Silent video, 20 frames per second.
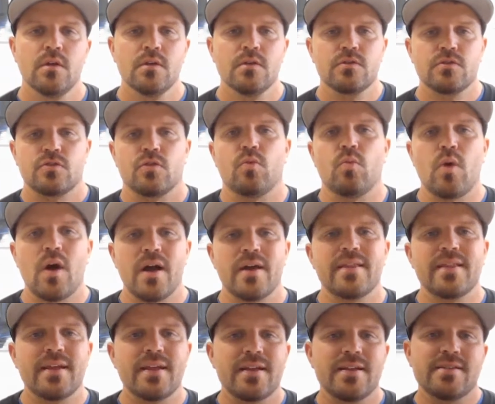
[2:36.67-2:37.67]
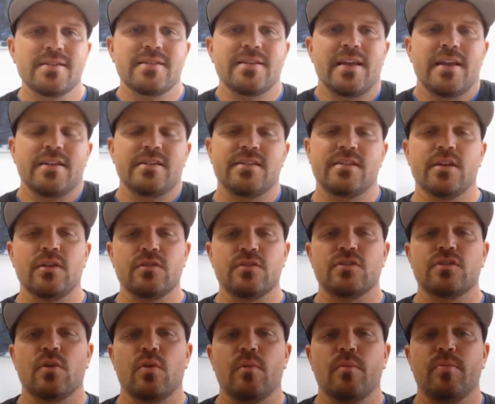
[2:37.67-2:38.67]
So why then is the ACL
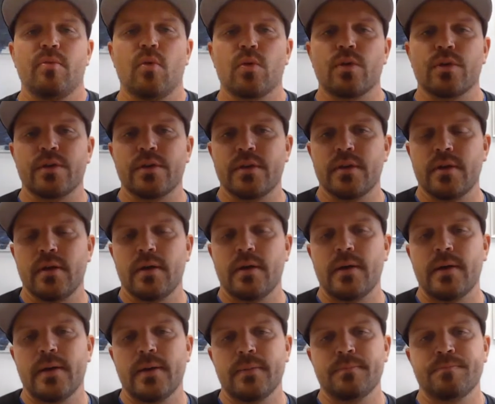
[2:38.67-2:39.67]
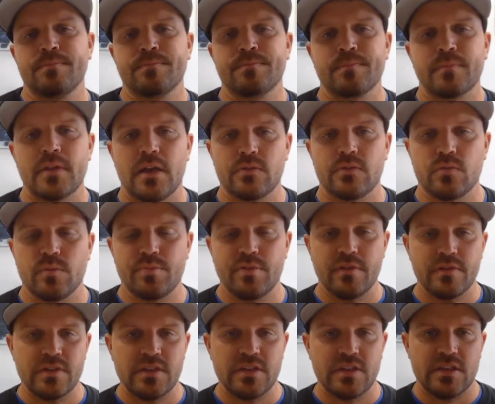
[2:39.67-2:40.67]
so important? As we
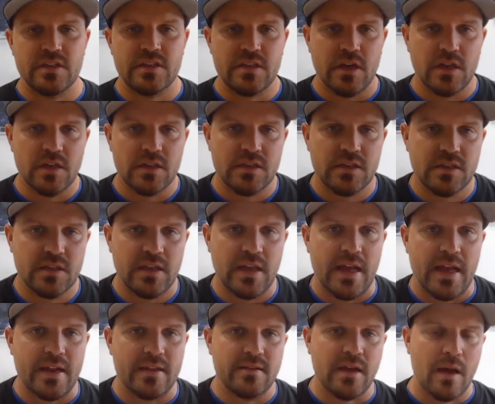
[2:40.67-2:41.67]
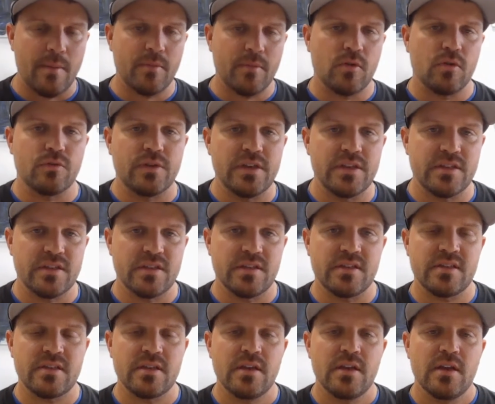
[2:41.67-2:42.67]
previously discussed, the anatomical
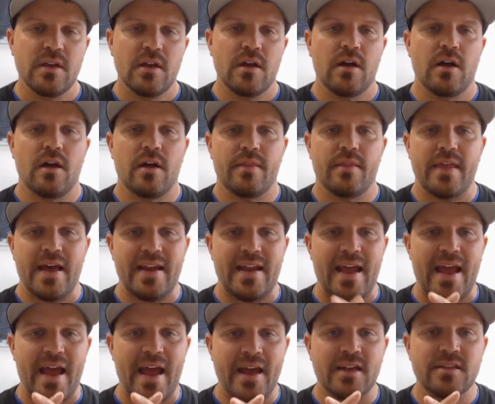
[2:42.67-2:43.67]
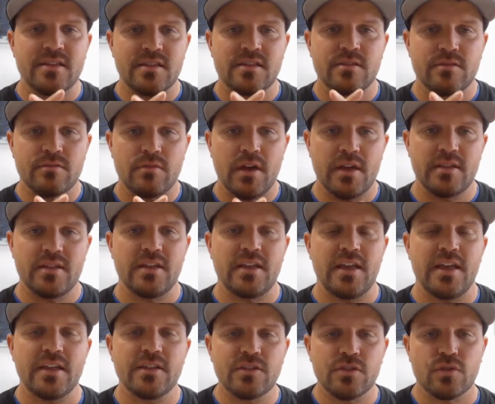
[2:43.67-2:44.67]
reasons, that X, right? The
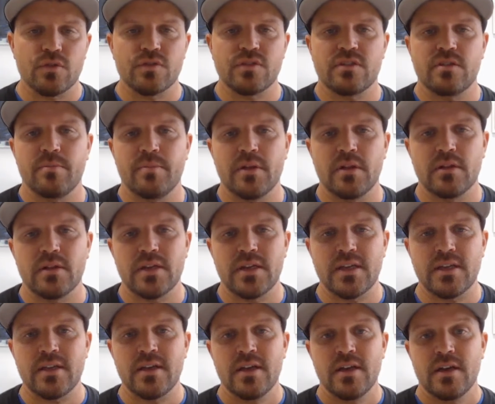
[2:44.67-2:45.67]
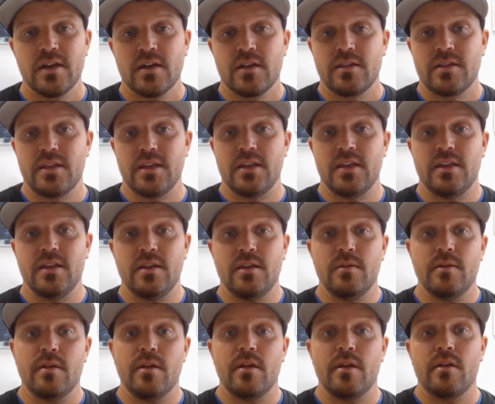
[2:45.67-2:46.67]
internal stability,
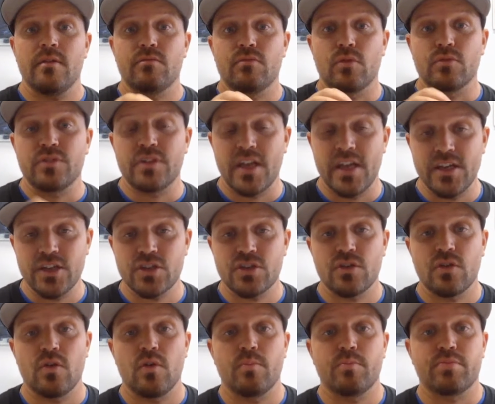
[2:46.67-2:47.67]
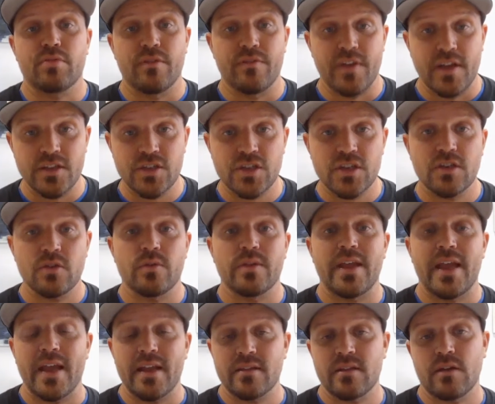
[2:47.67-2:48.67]
the rotational prevention or
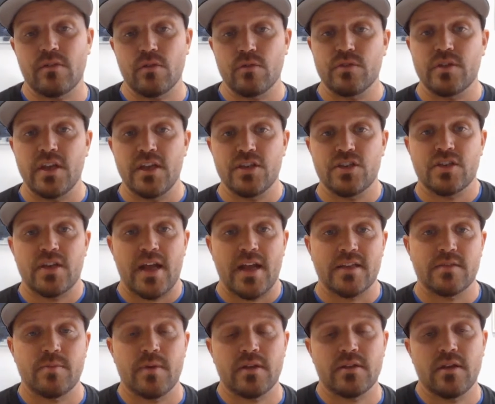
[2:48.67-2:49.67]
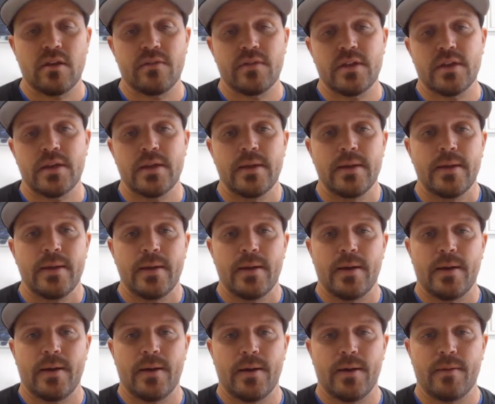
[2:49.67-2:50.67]
the anti-rotation aspect of it,
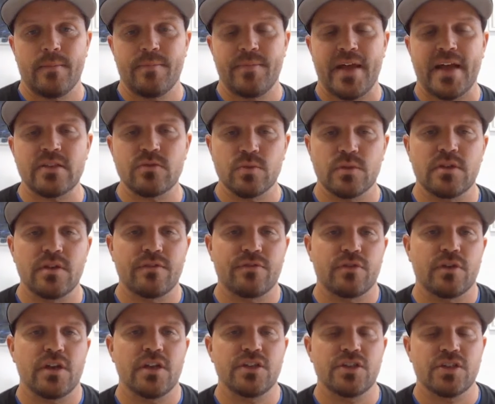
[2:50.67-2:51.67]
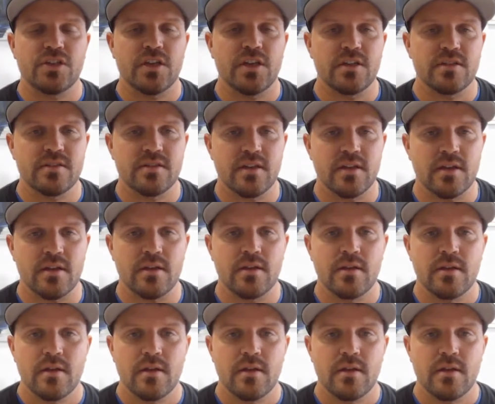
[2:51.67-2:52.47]
that's what differentiates it